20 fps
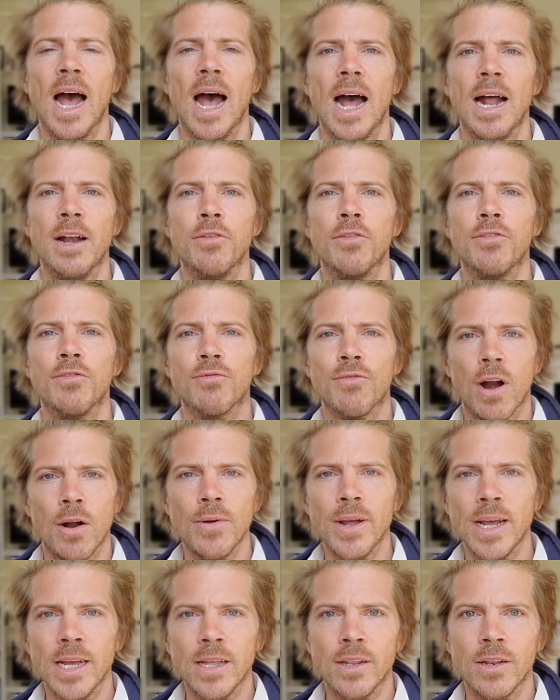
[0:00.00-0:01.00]
and throw
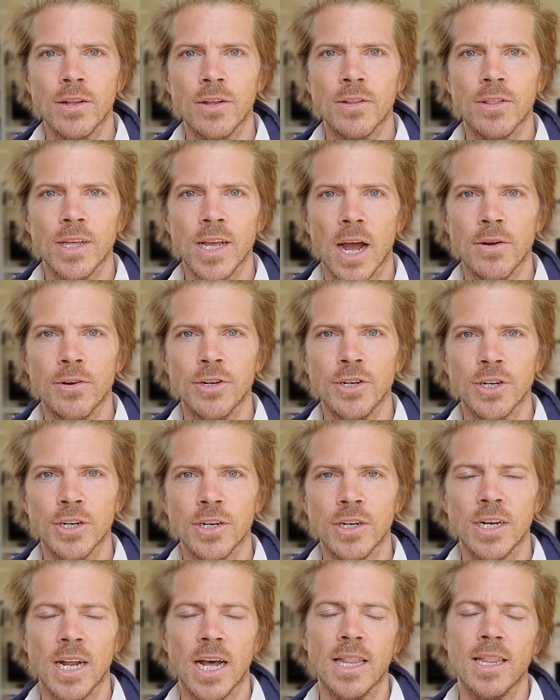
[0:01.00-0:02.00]
it in the
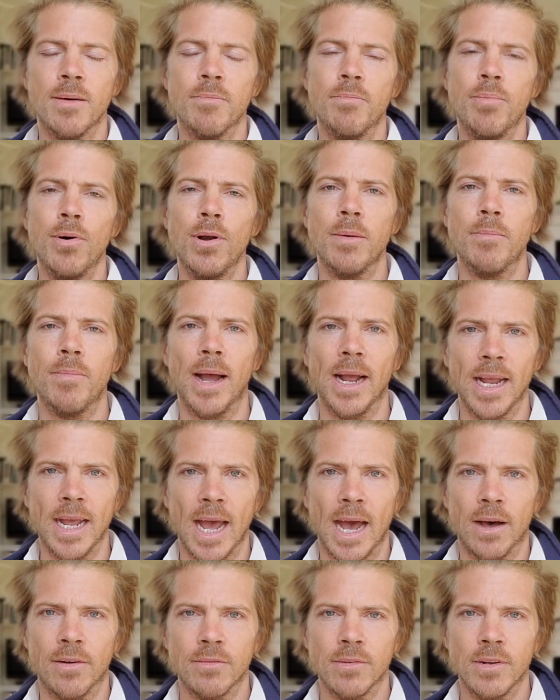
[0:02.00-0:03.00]
ocean and then pull it back
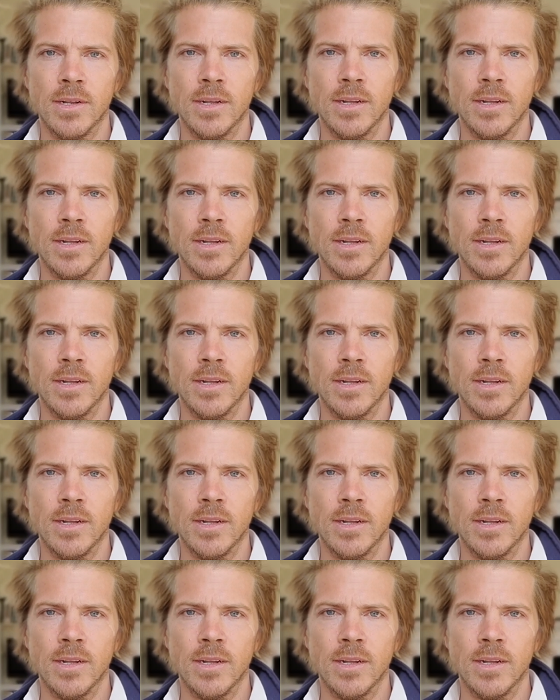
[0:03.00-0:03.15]
out,